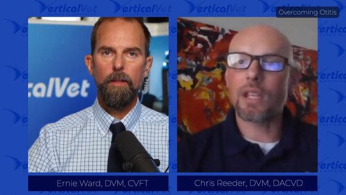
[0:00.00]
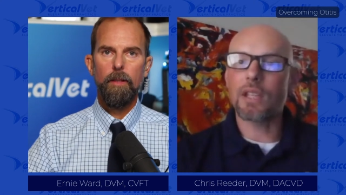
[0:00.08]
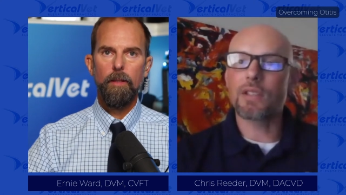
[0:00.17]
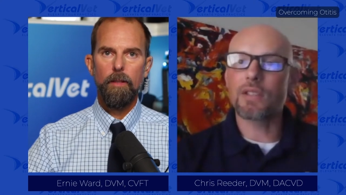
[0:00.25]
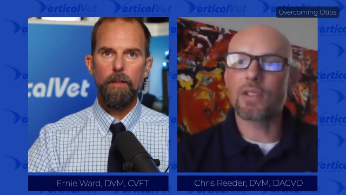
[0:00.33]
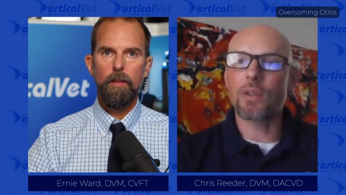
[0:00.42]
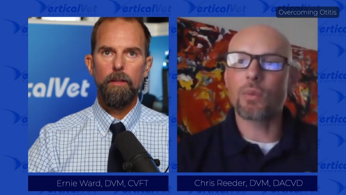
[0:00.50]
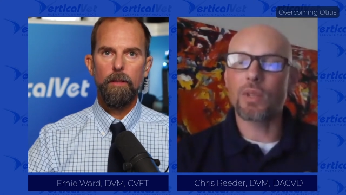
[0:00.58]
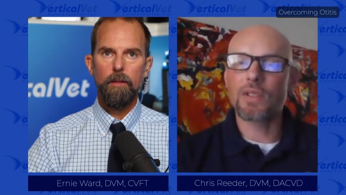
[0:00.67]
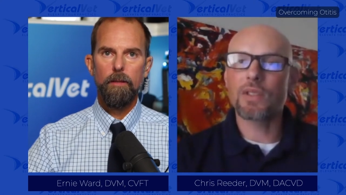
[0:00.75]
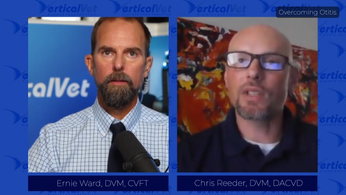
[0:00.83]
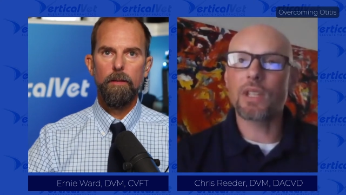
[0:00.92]
Speaker 1: cases that
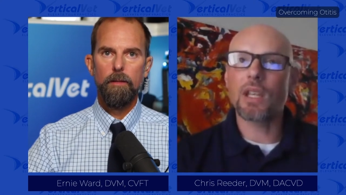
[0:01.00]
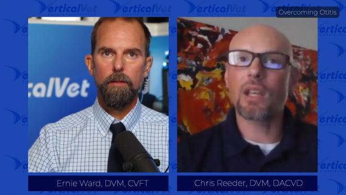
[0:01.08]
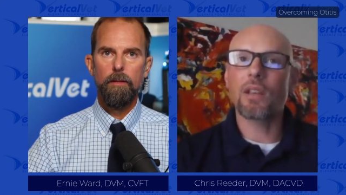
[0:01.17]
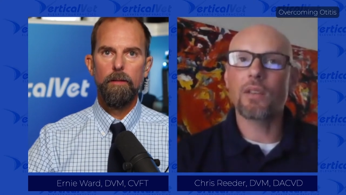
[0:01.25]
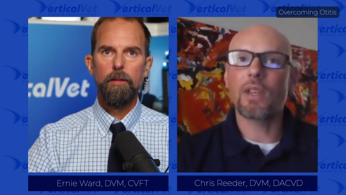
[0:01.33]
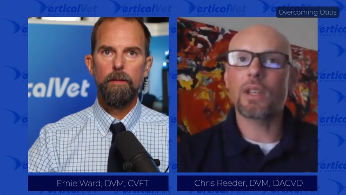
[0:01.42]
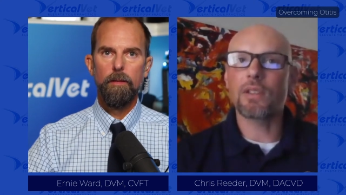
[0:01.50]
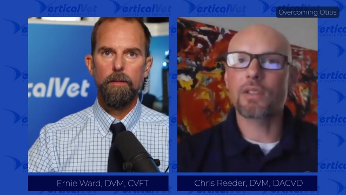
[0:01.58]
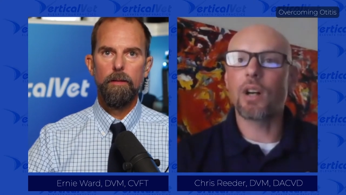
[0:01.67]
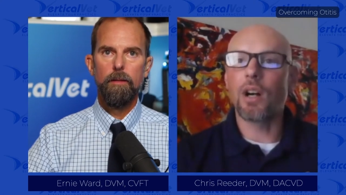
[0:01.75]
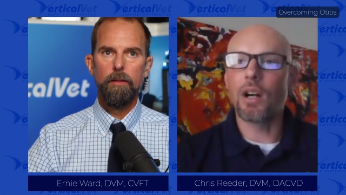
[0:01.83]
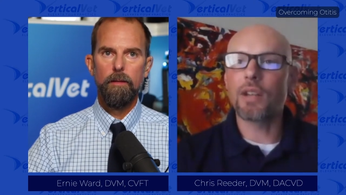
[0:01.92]
we see that
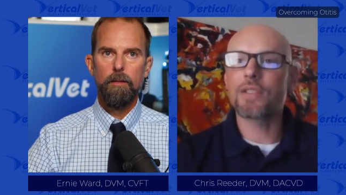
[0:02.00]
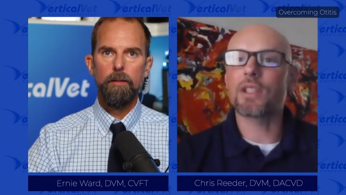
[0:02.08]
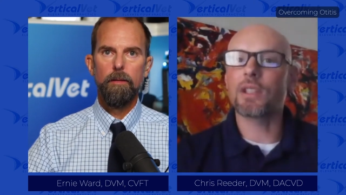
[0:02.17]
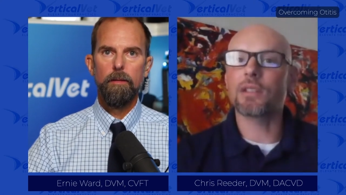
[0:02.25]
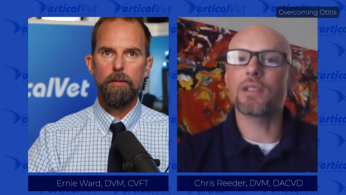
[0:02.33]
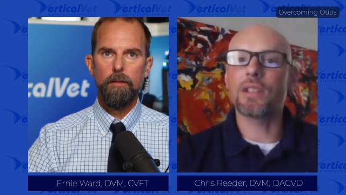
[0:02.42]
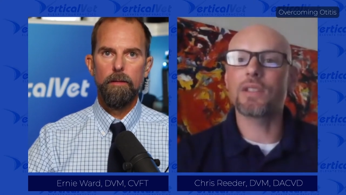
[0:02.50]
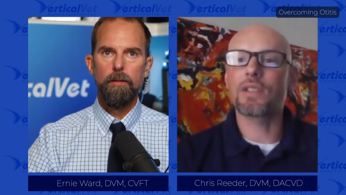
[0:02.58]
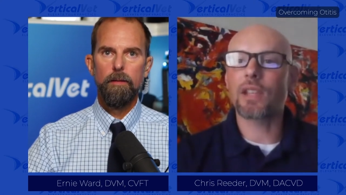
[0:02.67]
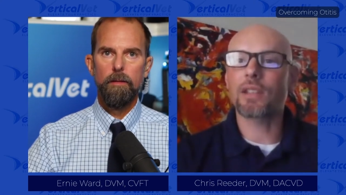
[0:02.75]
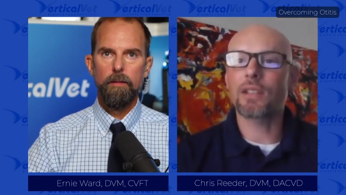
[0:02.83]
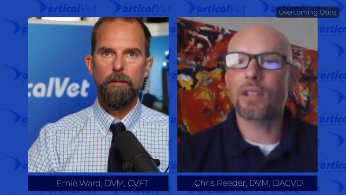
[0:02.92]
is causing
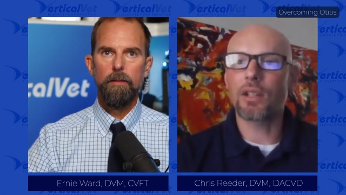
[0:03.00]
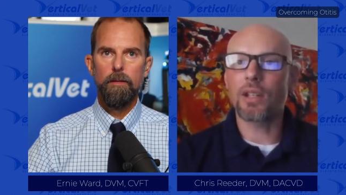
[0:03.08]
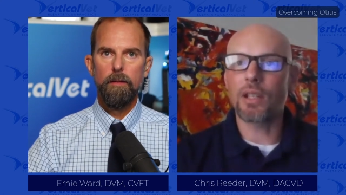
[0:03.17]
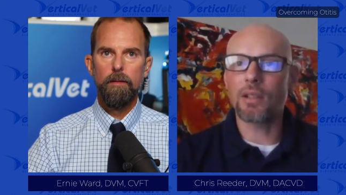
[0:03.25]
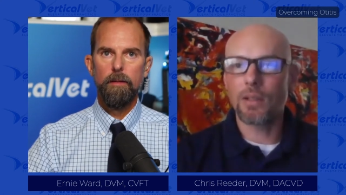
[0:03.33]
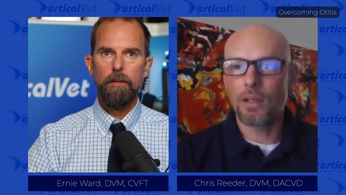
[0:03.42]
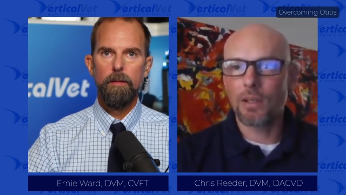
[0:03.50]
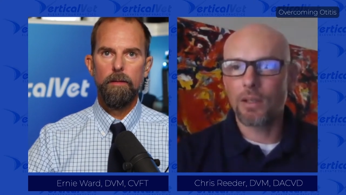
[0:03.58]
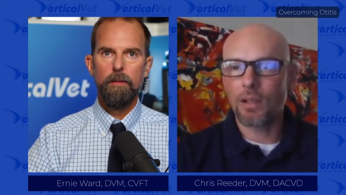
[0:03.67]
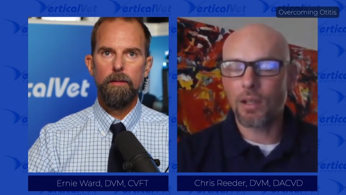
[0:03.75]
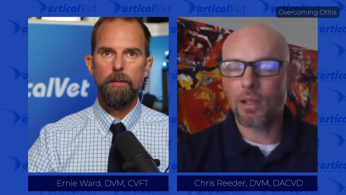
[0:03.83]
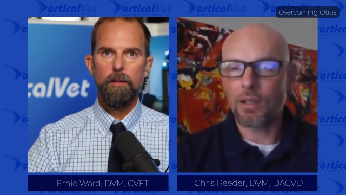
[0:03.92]
these secondary
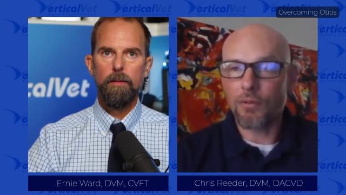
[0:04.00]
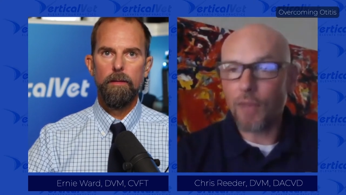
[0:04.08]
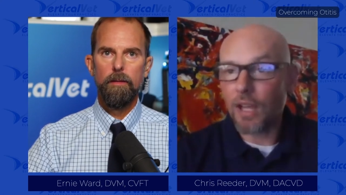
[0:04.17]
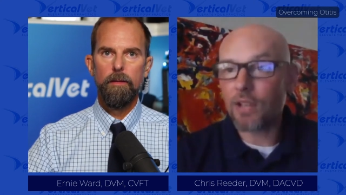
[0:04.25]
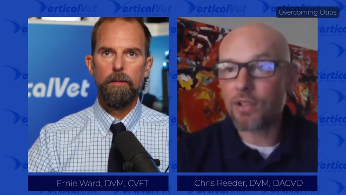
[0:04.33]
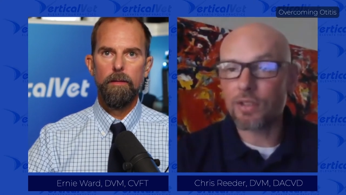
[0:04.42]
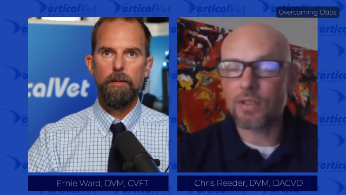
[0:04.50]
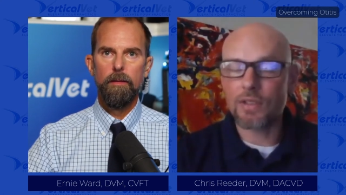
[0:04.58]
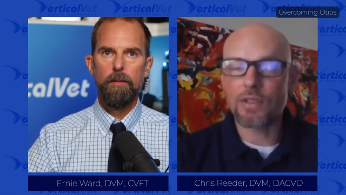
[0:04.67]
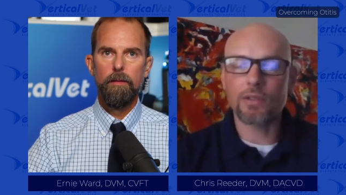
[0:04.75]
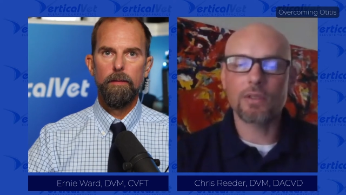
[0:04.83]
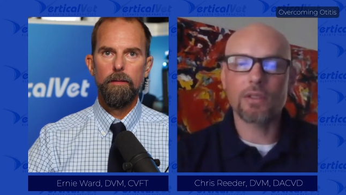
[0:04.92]
uh,
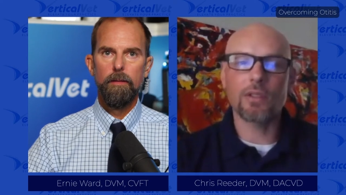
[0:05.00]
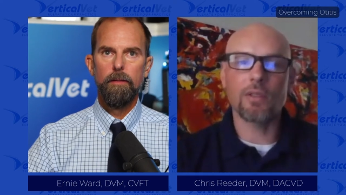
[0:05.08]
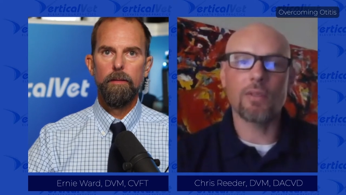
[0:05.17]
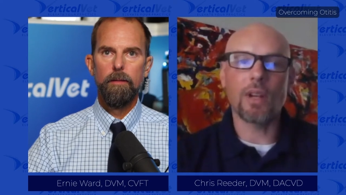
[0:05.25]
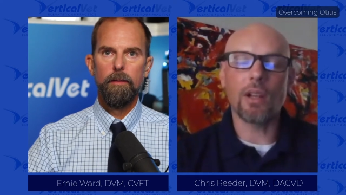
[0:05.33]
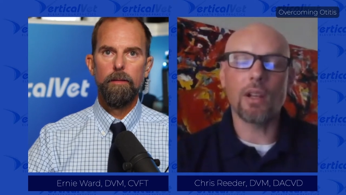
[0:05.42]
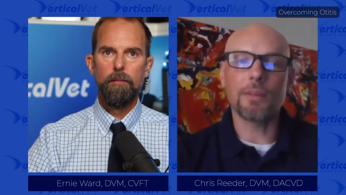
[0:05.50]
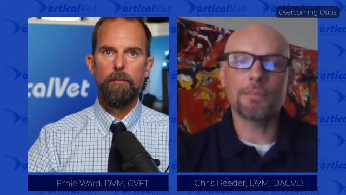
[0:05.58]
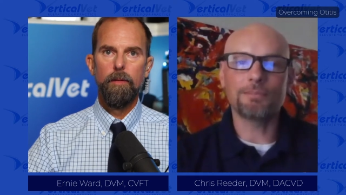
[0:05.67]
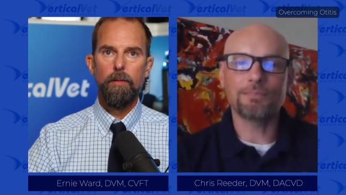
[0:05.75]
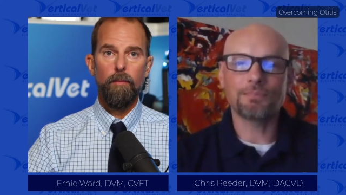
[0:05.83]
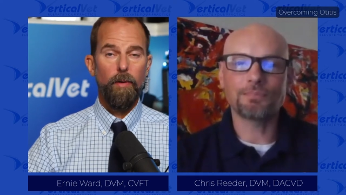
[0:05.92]
infections to, to
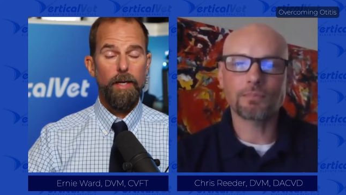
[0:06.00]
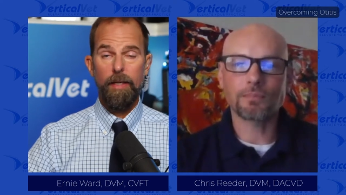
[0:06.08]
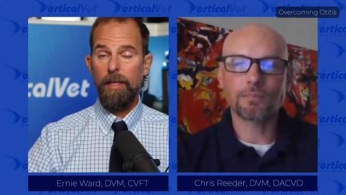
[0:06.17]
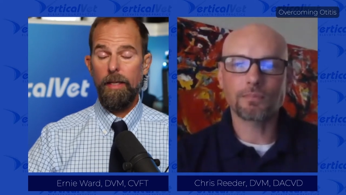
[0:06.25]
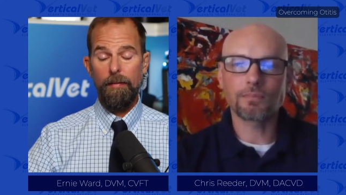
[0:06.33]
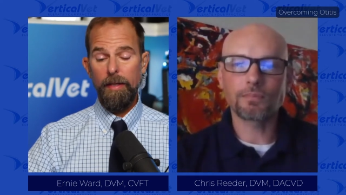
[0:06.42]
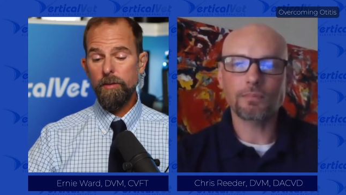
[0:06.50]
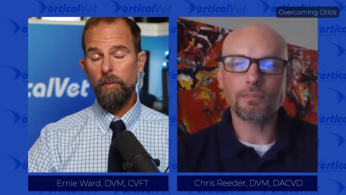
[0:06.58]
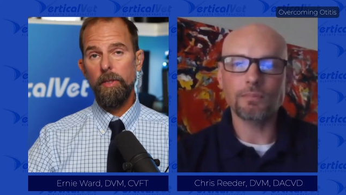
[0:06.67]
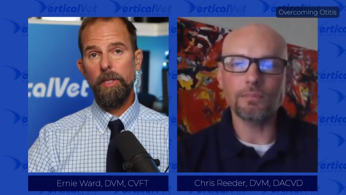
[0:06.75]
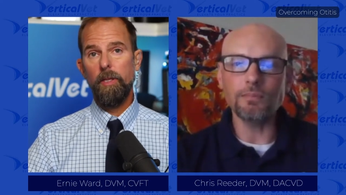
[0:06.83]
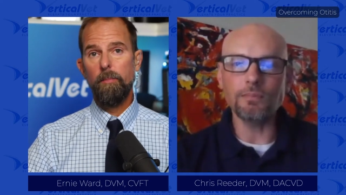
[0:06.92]
develop.
Speaker 2: Right, and that's
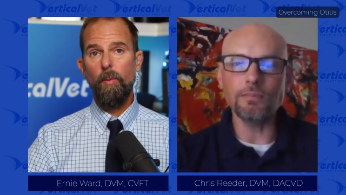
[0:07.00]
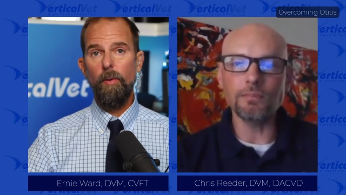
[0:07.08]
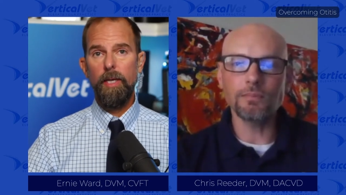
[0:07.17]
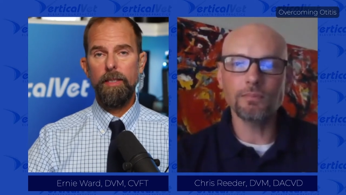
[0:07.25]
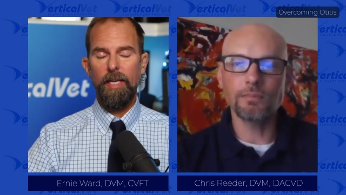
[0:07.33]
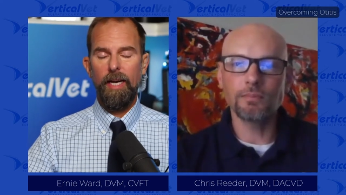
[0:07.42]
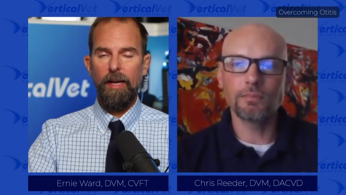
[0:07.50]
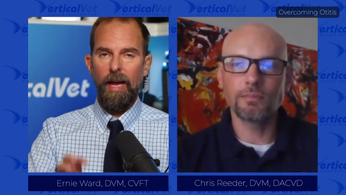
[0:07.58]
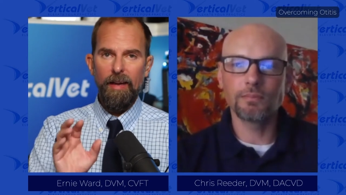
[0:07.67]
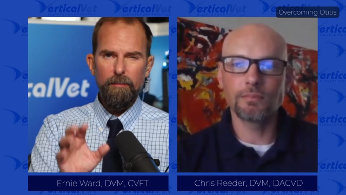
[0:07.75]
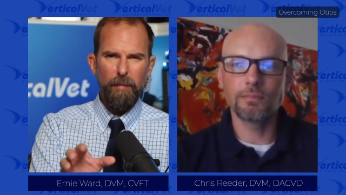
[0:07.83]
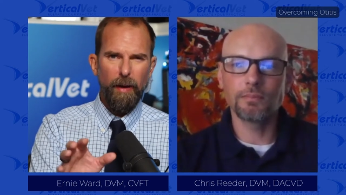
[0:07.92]
a really good point. I,
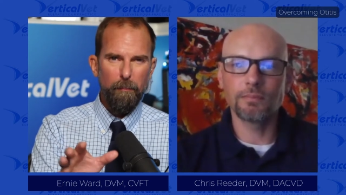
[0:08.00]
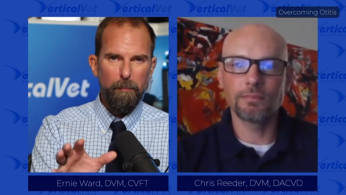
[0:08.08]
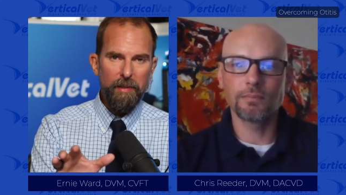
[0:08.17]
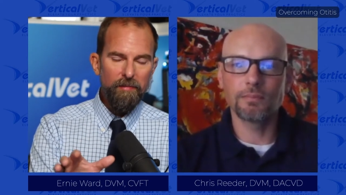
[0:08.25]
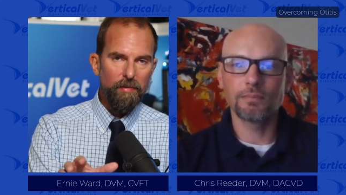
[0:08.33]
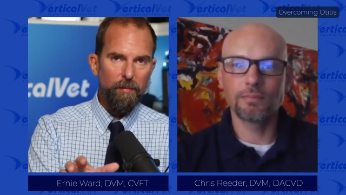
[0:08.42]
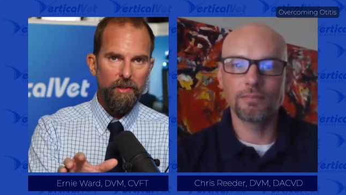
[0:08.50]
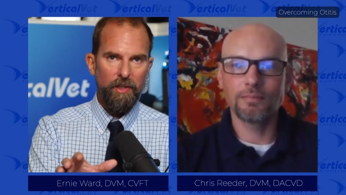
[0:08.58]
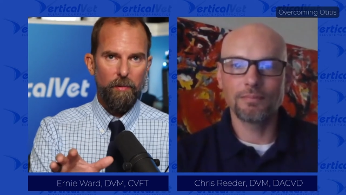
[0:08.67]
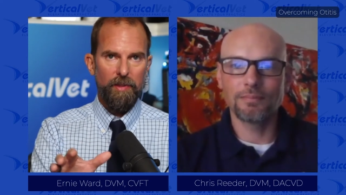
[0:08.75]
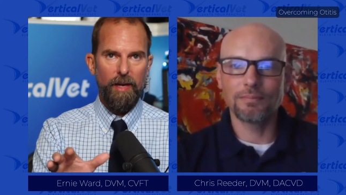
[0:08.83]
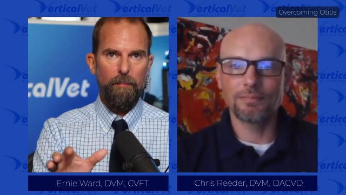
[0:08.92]
I am a bit
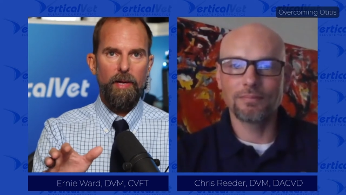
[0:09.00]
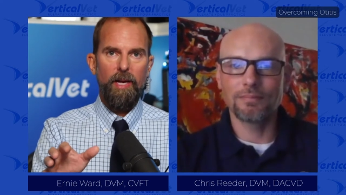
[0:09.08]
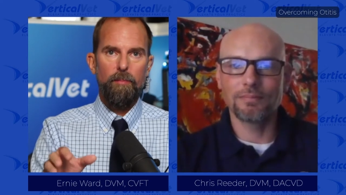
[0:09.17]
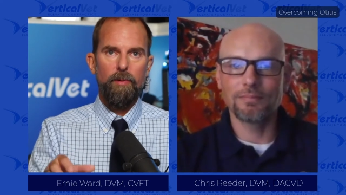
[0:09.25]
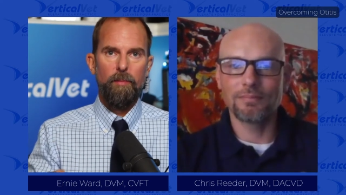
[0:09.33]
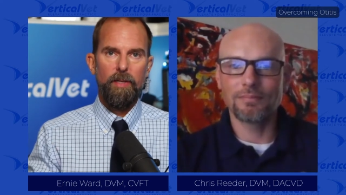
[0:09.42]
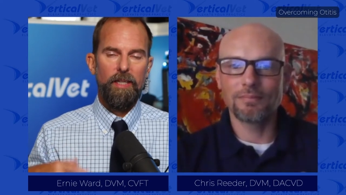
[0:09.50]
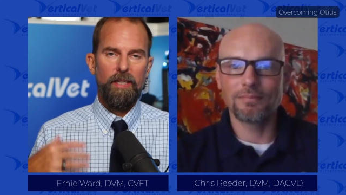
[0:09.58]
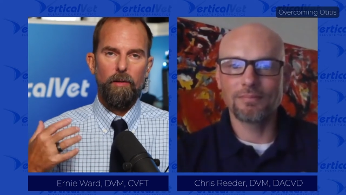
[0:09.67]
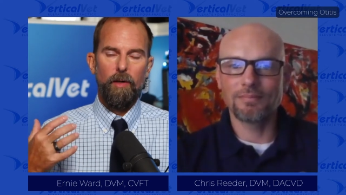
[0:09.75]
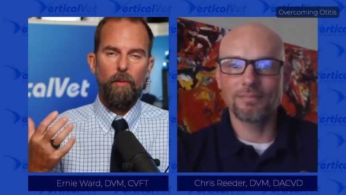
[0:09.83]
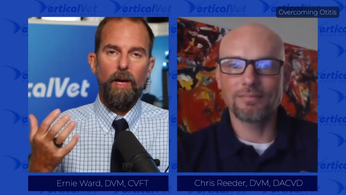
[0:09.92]
familiar with that paper, but
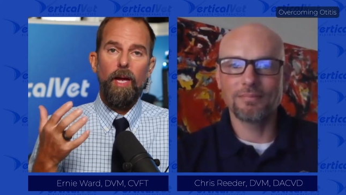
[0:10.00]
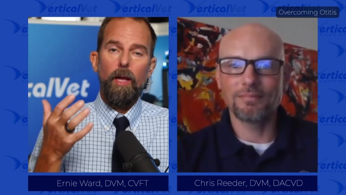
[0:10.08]
you know,